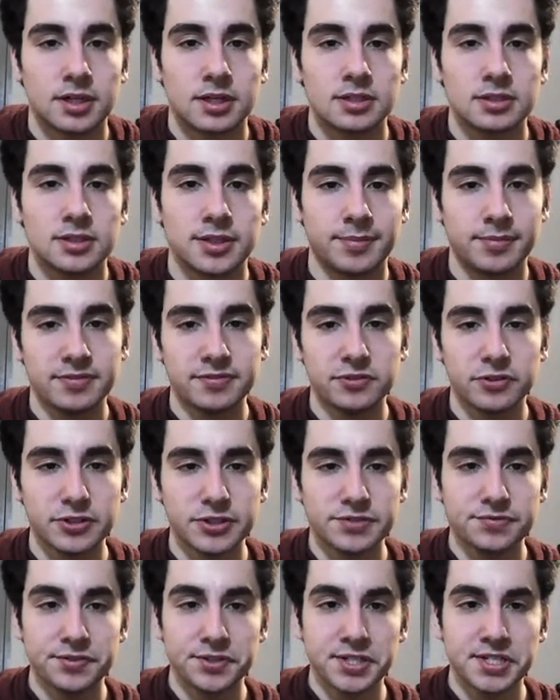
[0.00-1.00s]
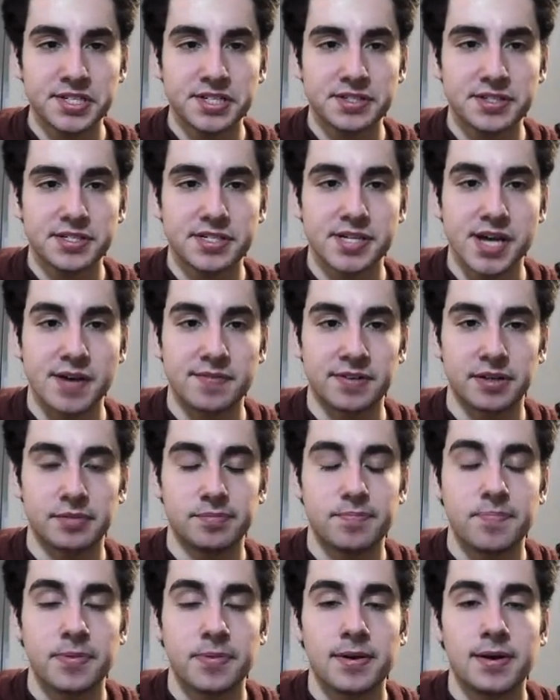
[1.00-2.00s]
Number 447.
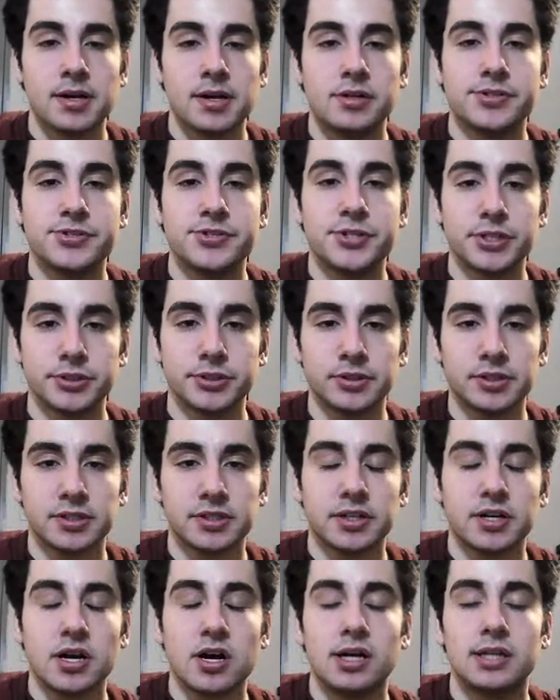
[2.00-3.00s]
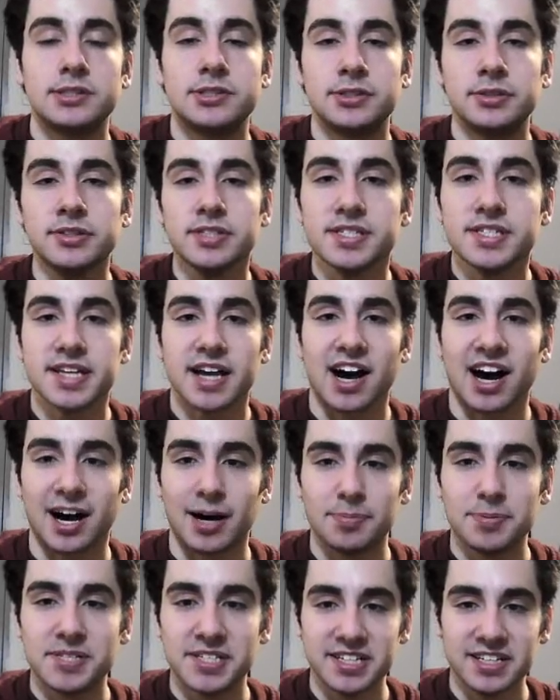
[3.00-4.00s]
Dude. A dude is the
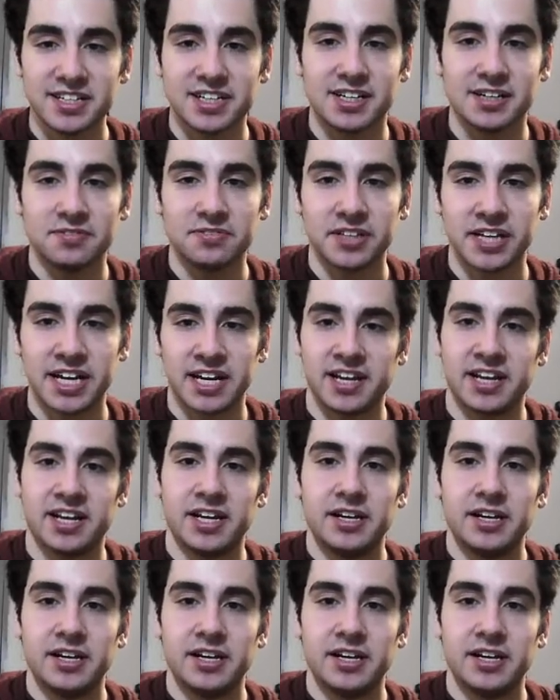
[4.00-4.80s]
opposite of lady.